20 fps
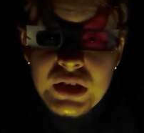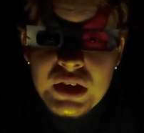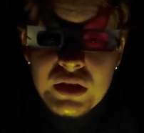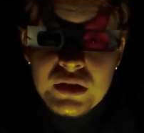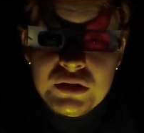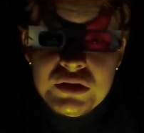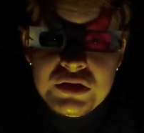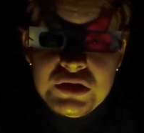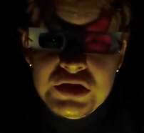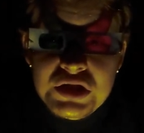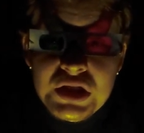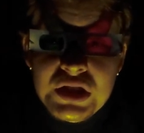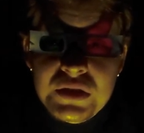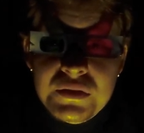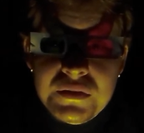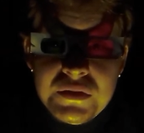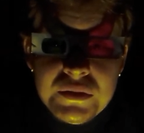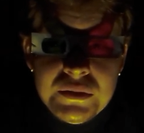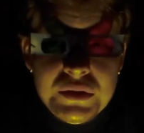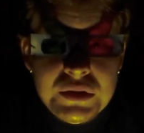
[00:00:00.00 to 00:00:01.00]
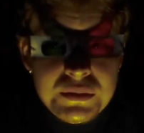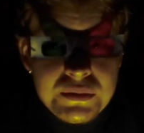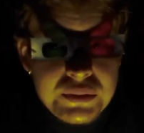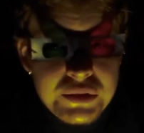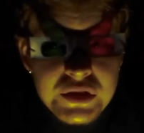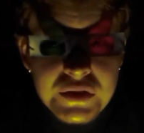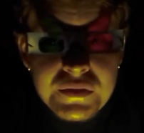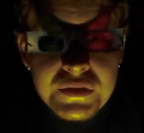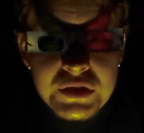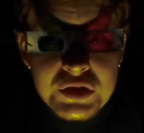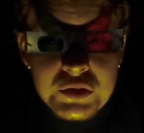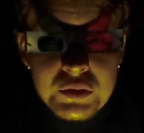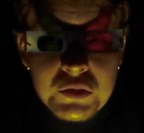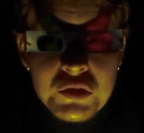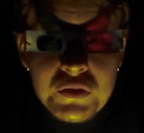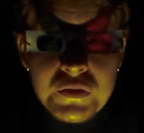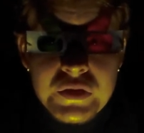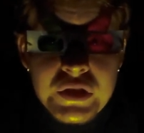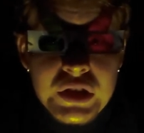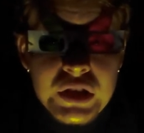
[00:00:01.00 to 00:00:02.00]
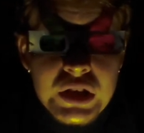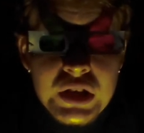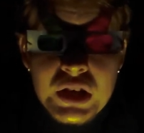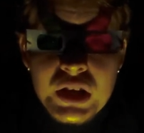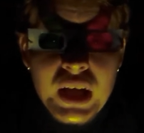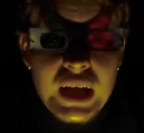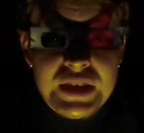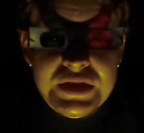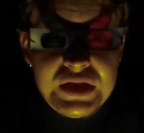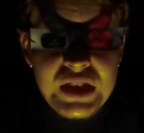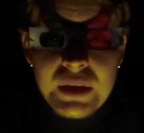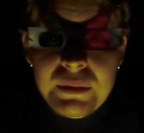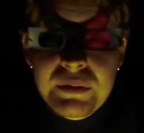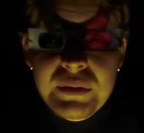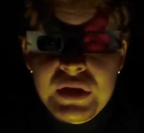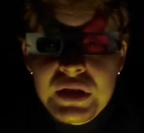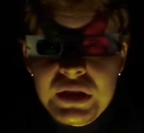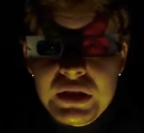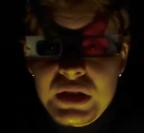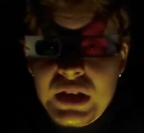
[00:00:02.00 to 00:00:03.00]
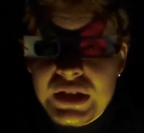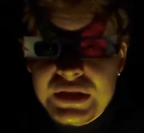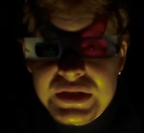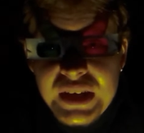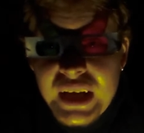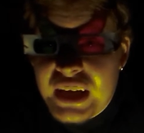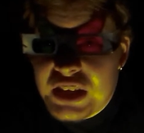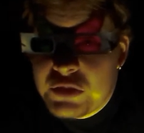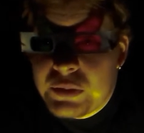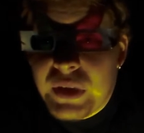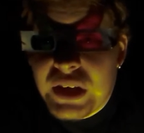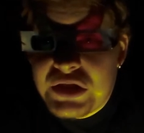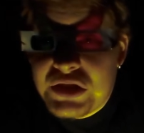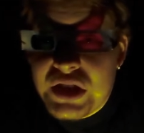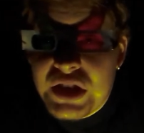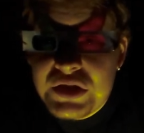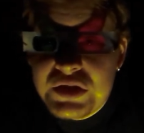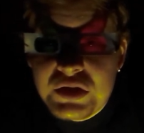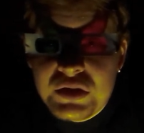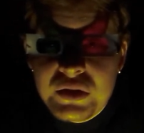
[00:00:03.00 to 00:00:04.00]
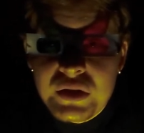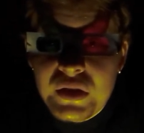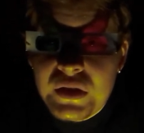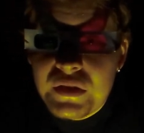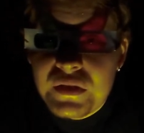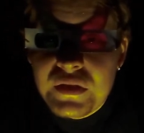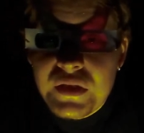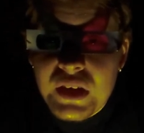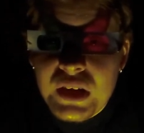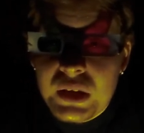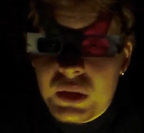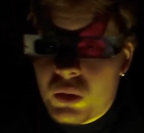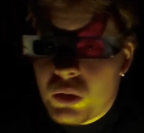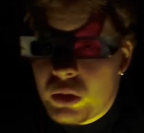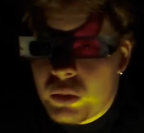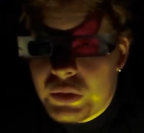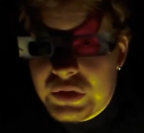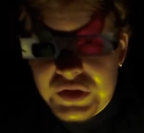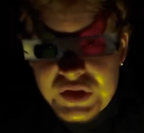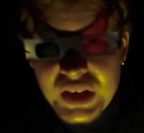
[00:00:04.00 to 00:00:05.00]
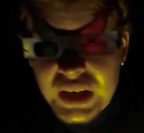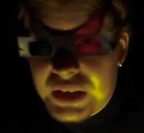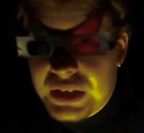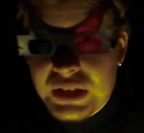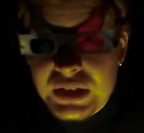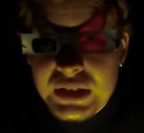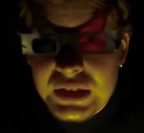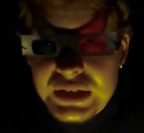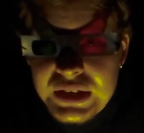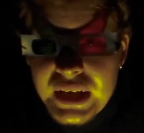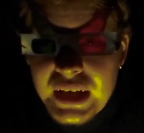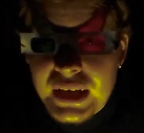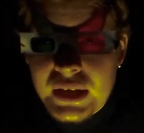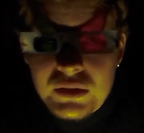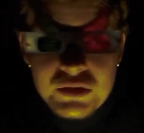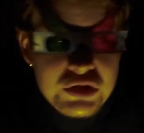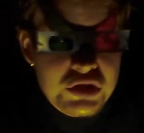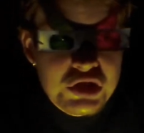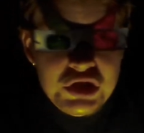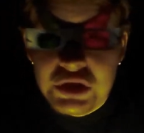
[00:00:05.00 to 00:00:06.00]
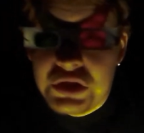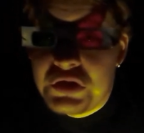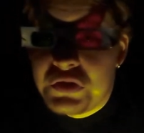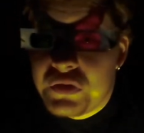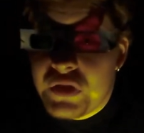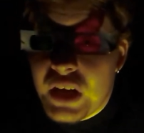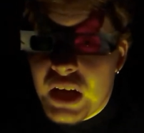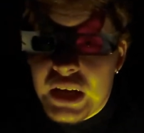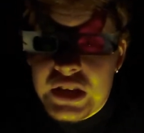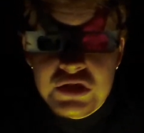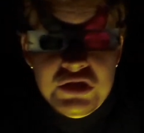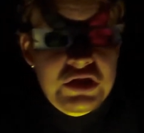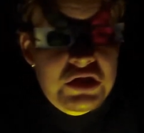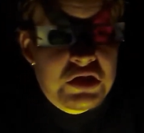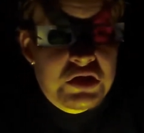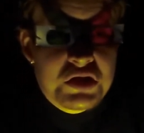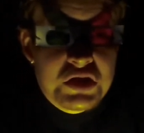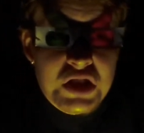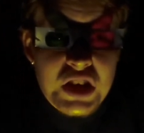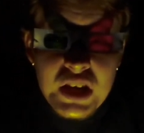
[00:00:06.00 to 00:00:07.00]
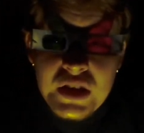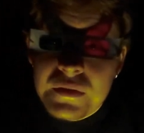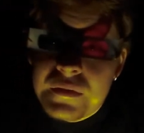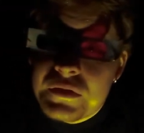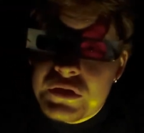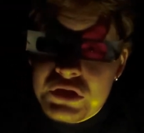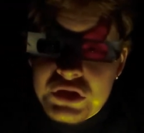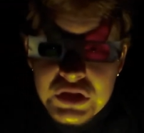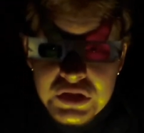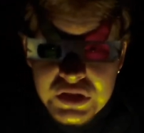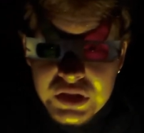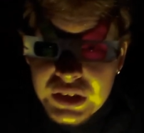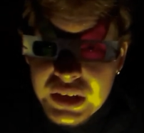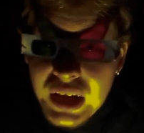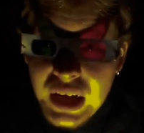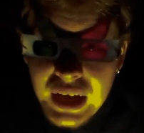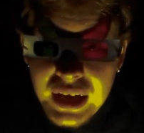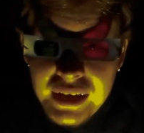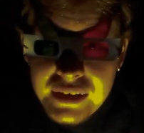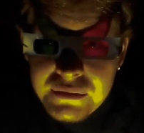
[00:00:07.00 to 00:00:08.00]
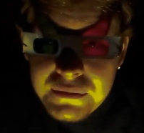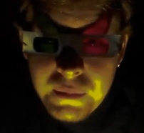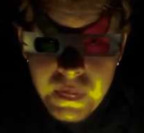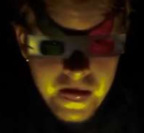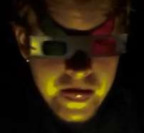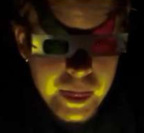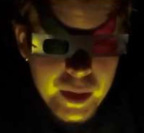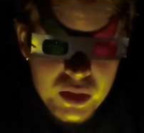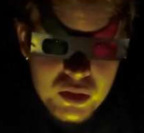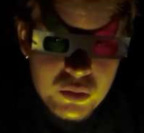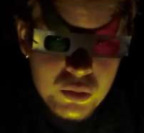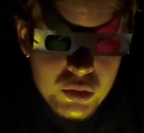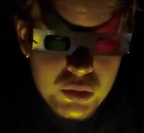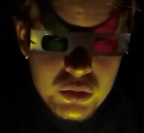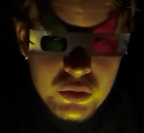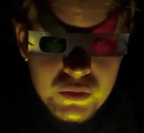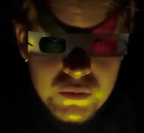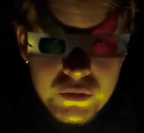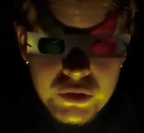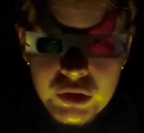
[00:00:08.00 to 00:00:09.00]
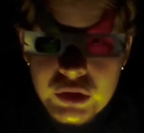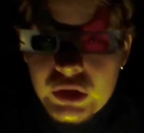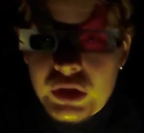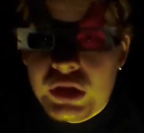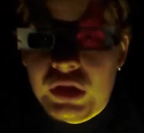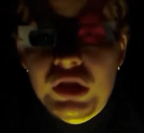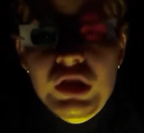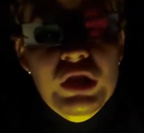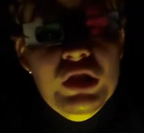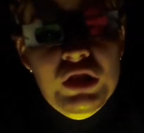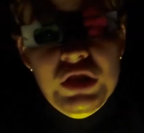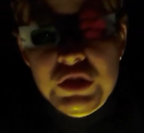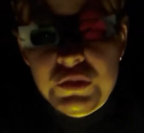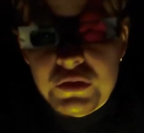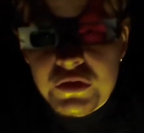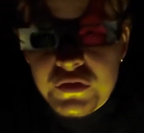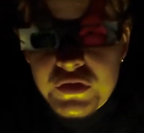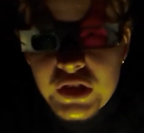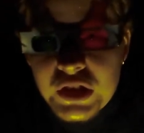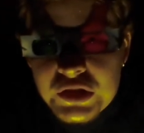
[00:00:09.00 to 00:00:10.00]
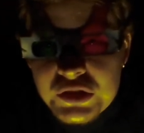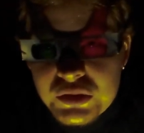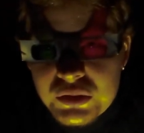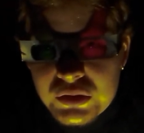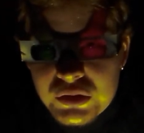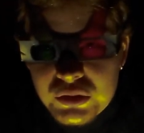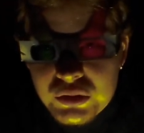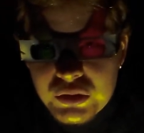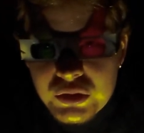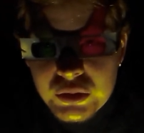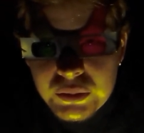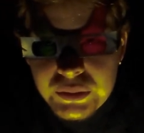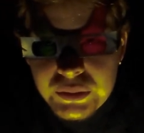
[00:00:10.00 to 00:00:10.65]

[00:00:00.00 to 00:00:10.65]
character Jenny from the previous movie has not been attacked by Jason or anything, or was not hunted down. She's fine, she's safe, she's alive. Woohoo for her. Let's move on to a new